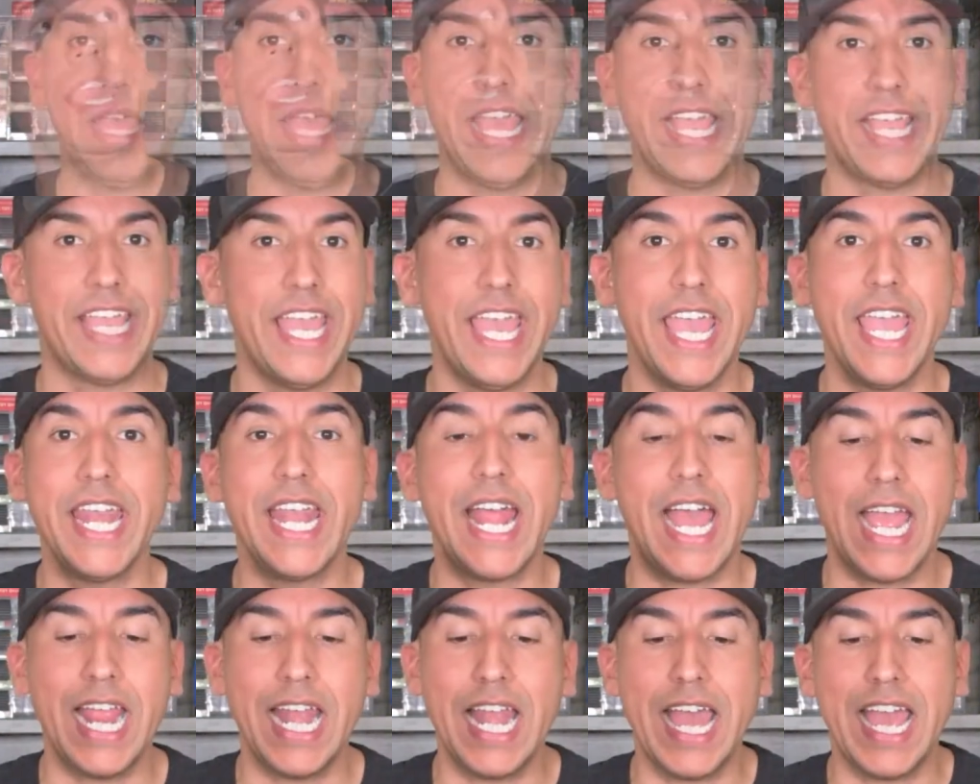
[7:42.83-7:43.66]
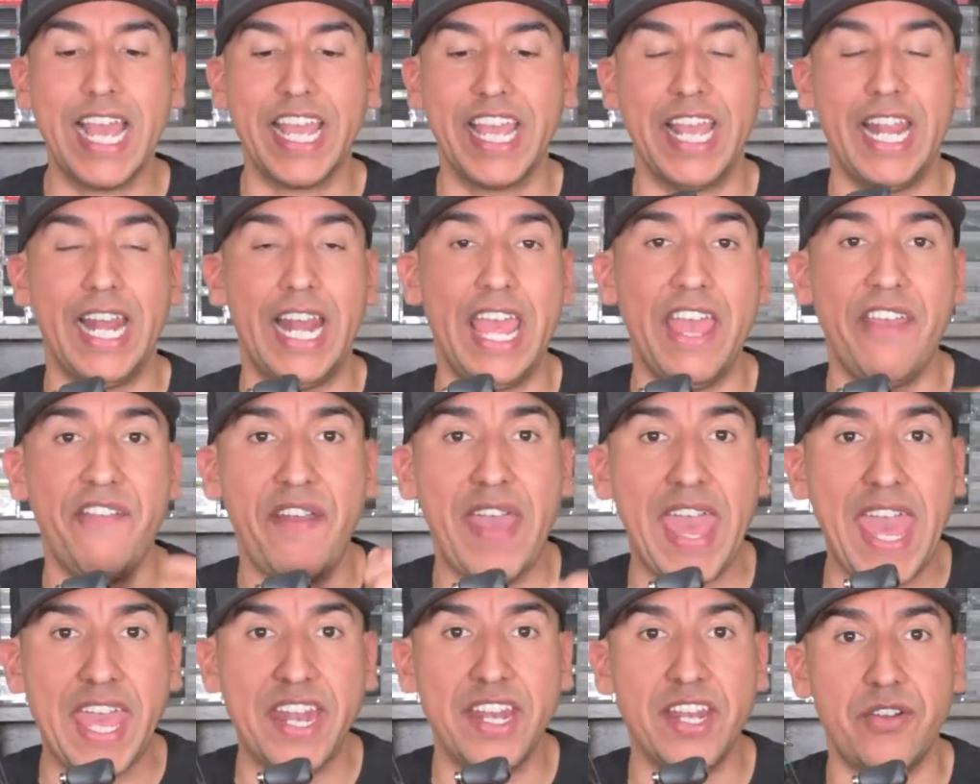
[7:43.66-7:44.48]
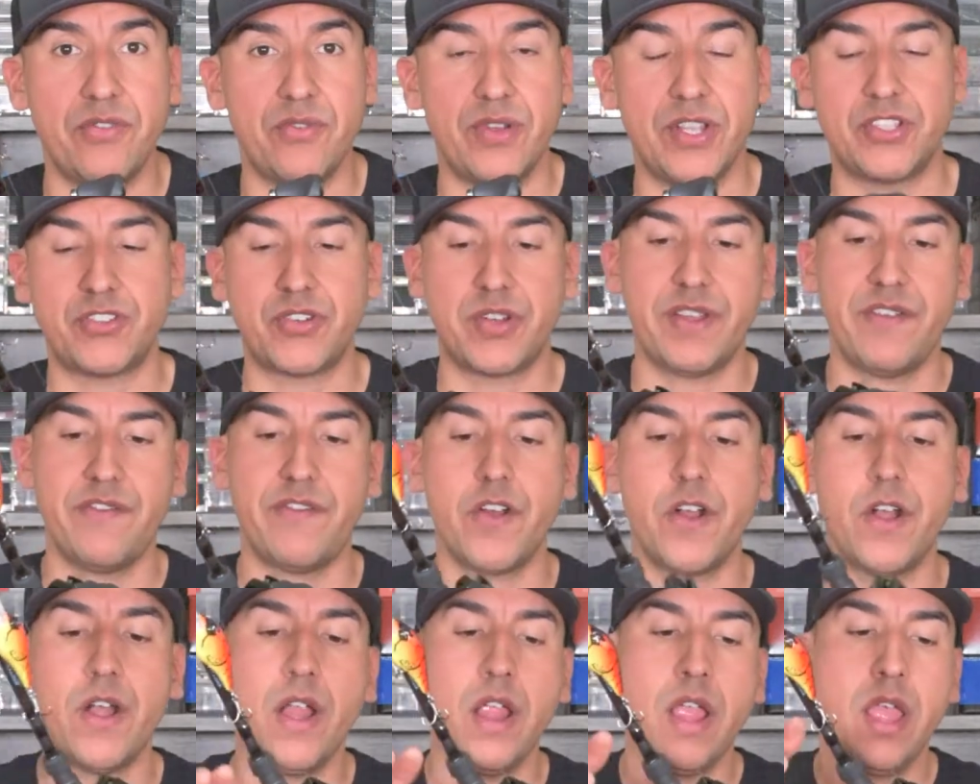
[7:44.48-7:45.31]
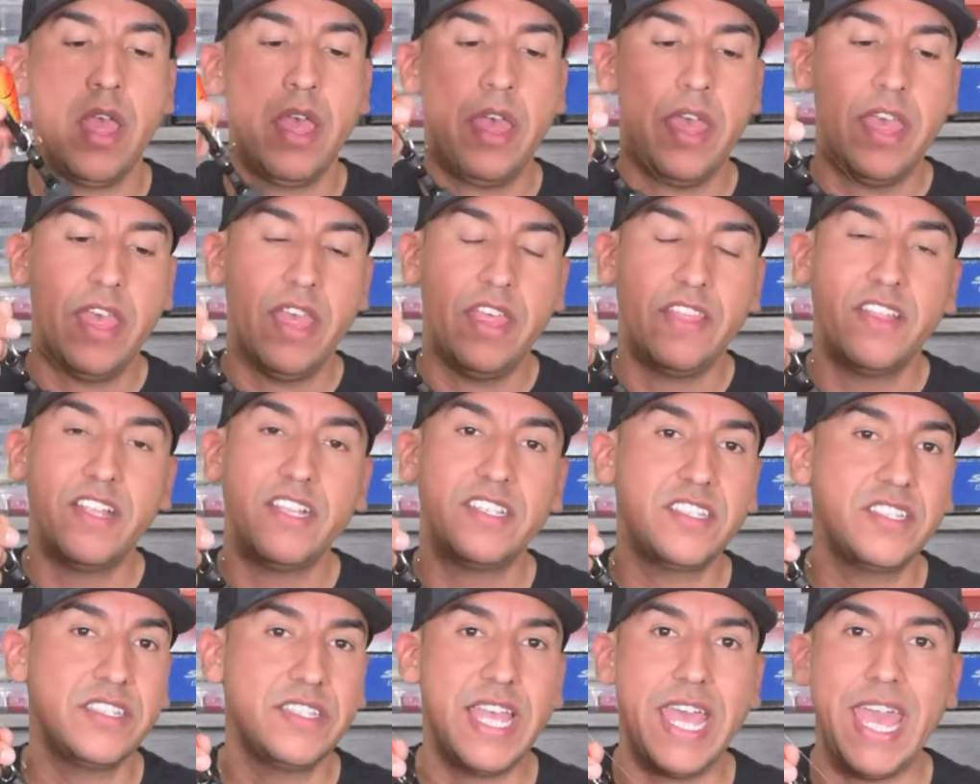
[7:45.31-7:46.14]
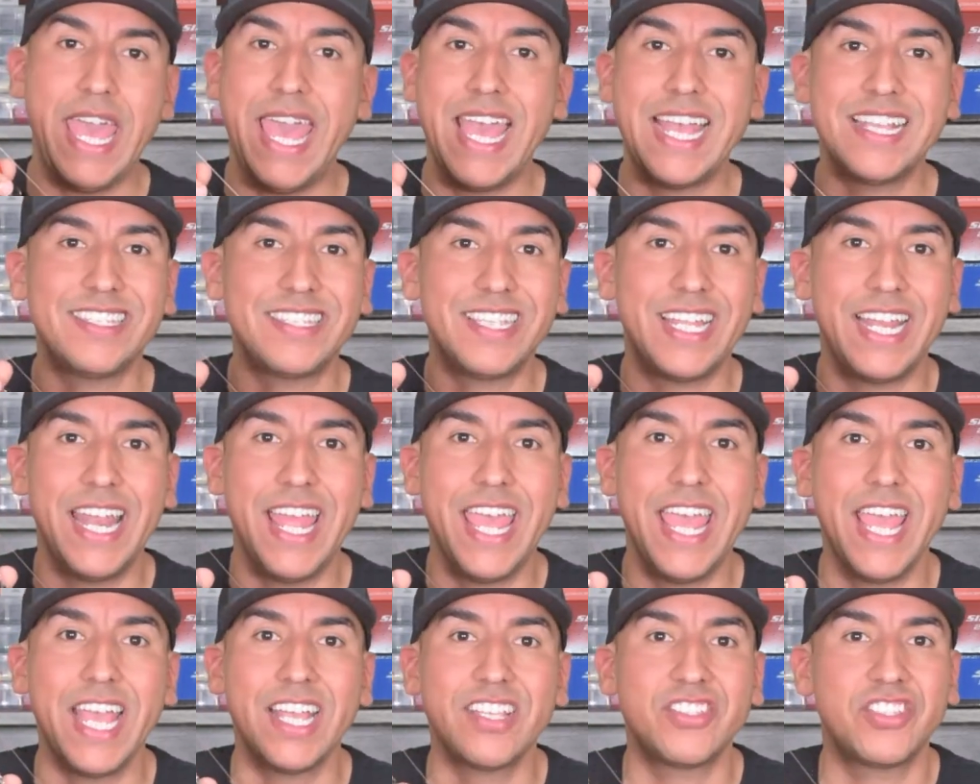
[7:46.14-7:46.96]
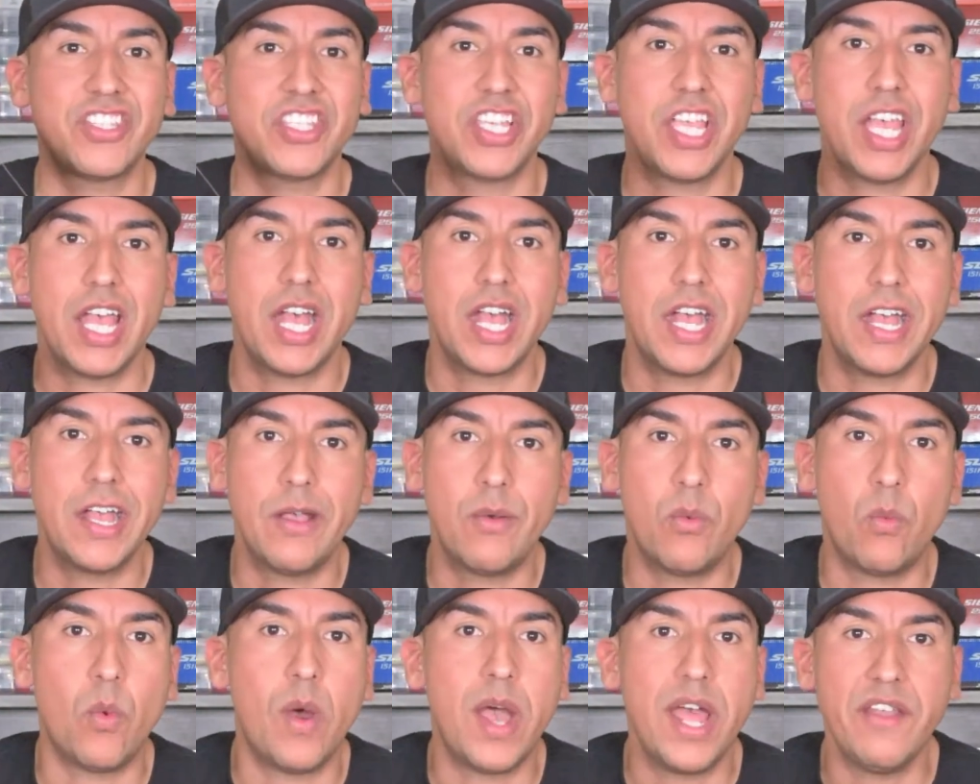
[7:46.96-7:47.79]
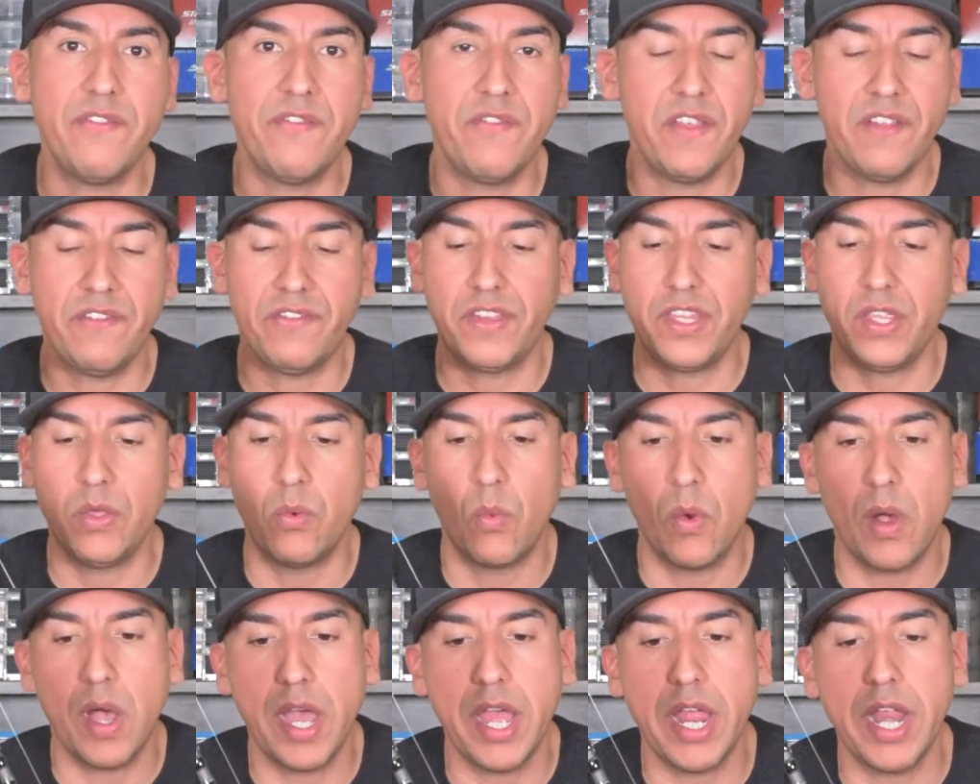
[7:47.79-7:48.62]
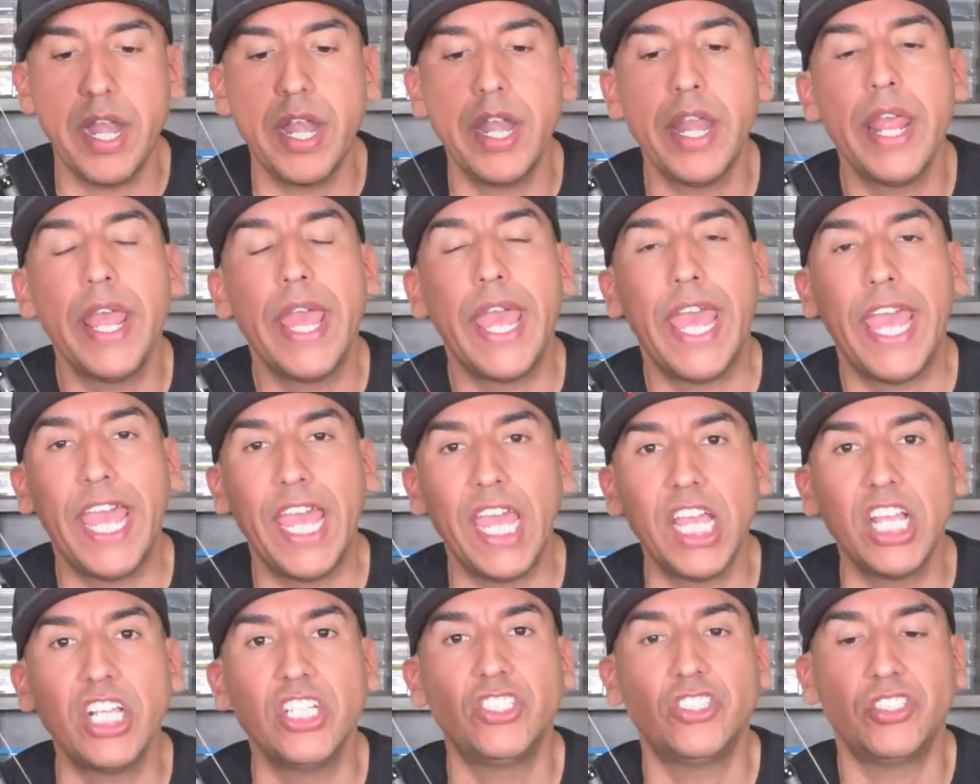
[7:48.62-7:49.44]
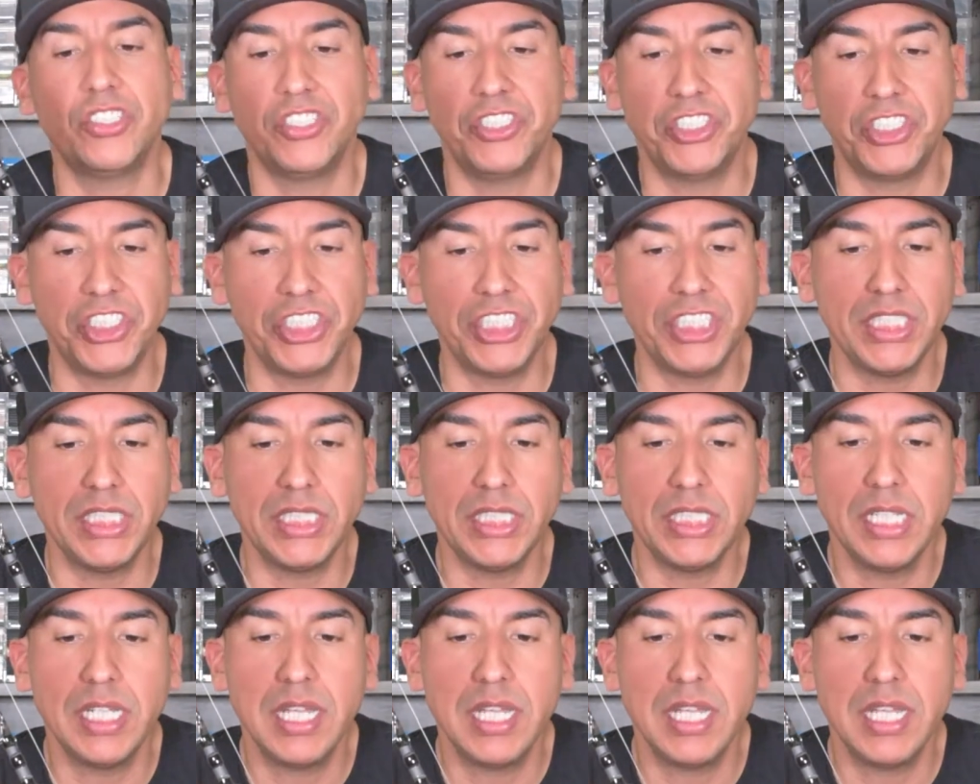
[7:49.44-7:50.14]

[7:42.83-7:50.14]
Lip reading: Again, I like left-handed retriever. This is the SLX 151 HG.